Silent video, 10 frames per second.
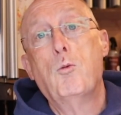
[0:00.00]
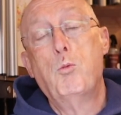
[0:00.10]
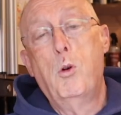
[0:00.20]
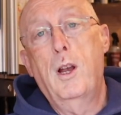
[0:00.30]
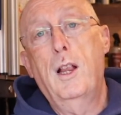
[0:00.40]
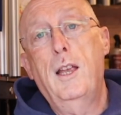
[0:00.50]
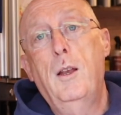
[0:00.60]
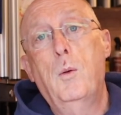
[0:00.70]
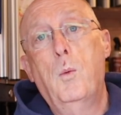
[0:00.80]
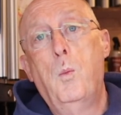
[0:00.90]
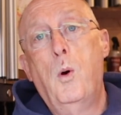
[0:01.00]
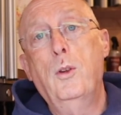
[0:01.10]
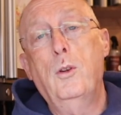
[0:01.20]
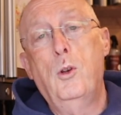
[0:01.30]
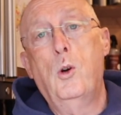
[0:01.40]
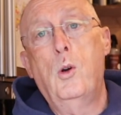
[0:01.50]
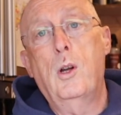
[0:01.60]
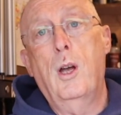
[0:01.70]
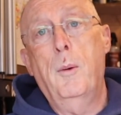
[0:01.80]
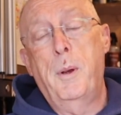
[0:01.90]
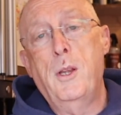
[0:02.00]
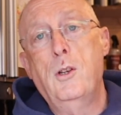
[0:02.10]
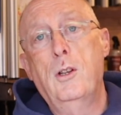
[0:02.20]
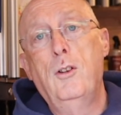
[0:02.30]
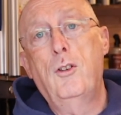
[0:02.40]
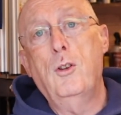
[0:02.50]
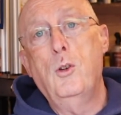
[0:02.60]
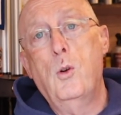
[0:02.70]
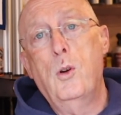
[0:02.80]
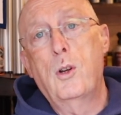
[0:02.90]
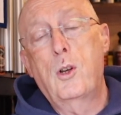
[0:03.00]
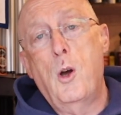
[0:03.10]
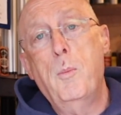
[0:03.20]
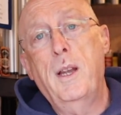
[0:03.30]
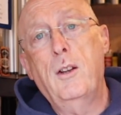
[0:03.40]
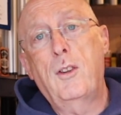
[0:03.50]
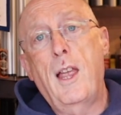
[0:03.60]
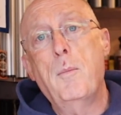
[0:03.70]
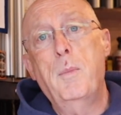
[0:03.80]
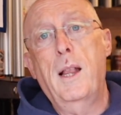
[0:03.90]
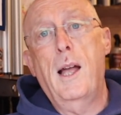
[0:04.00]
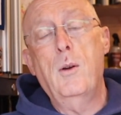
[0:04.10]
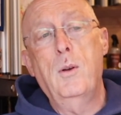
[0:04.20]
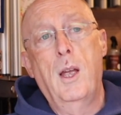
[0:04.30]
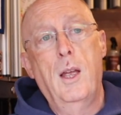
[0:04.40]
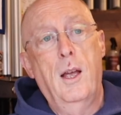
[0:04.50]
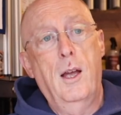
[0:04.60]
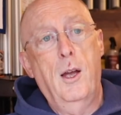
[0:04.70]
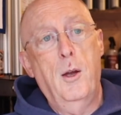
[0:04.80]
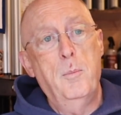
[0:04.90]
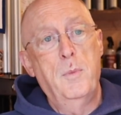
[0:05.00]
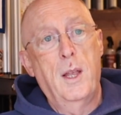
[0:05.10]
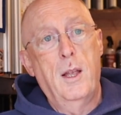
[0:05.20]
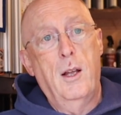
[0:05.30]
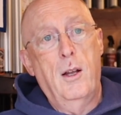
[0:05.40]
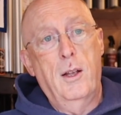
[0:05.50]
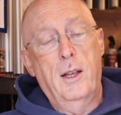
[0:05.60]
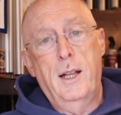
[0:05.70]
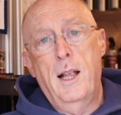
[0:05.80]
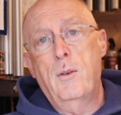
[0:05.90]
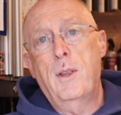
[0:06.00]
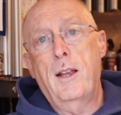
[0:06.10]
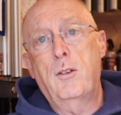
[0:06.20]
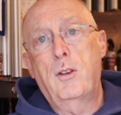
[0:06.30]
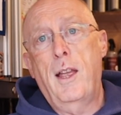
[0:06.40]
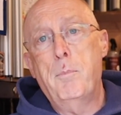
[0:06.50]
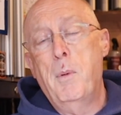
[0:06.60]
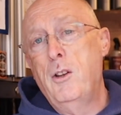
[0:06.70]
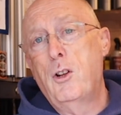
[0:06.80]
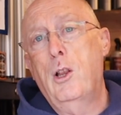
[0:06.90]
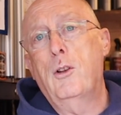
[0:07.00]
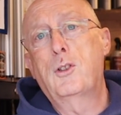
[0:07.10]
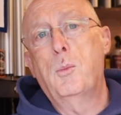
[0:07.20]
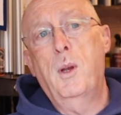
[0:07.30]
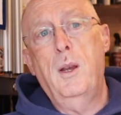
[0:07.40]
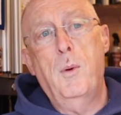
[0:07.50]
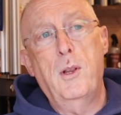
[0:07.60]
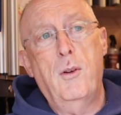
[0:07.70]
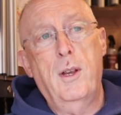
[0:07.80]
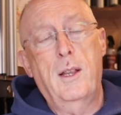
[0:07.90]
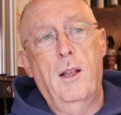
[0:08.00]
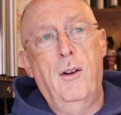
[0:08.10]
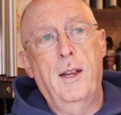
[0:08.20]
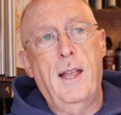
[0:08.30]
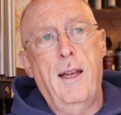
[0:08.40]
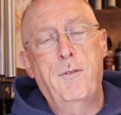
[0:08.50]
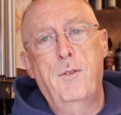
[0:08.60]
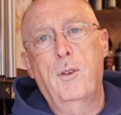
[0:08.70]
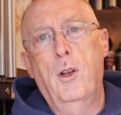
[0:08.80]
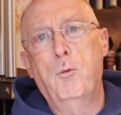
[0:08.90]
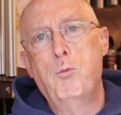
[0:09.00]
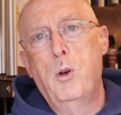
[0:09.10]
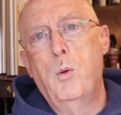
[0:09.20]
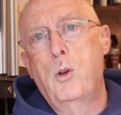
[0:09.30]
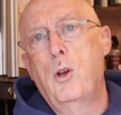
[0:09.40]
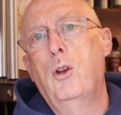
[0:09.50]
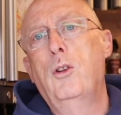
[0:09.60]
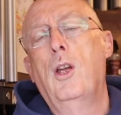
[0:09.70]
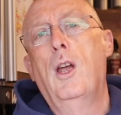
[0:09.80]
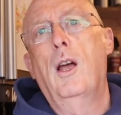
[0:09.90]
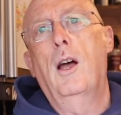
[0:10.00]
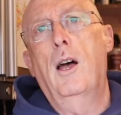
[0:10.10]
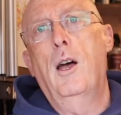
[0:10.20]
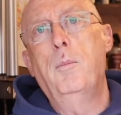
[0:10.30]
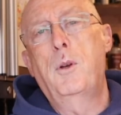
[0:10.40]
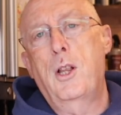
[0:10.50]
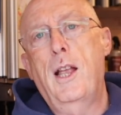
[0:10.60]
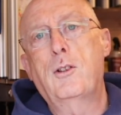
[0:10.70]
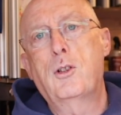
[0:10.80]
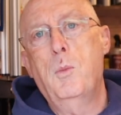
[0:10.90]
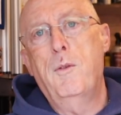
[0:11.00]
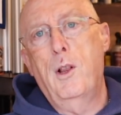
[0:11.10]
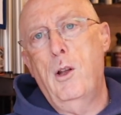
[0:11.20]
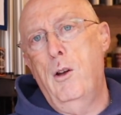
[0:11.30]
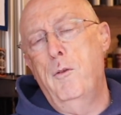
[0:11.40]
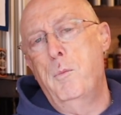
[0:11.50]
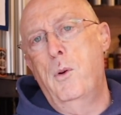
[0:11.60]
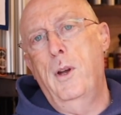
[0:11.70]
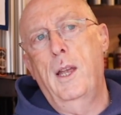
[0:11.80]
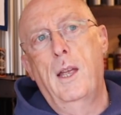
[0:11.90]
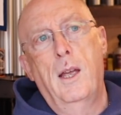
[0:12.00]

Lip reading: really want your opinions and your comments down below. You know, that means a lot to me when I have a real good connection with a lot of my